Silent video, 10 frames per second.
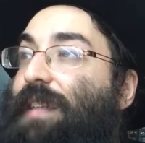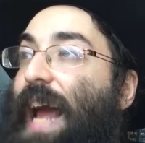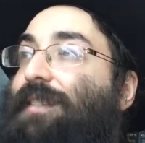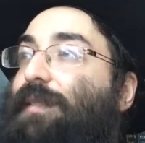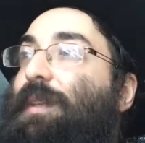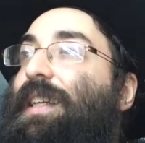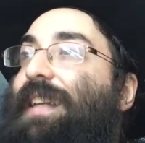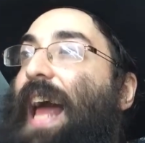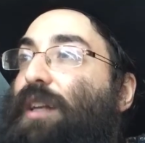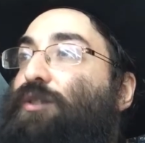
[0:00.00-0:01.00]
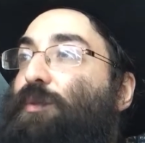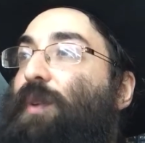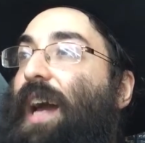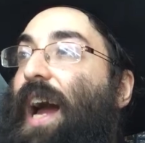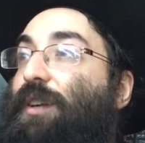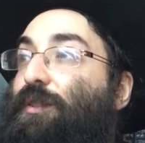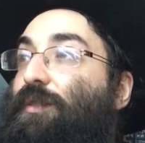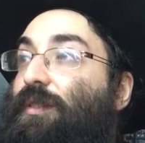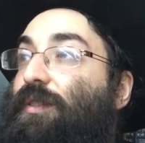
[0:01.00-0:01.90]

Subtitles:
There has to be a natural way how you could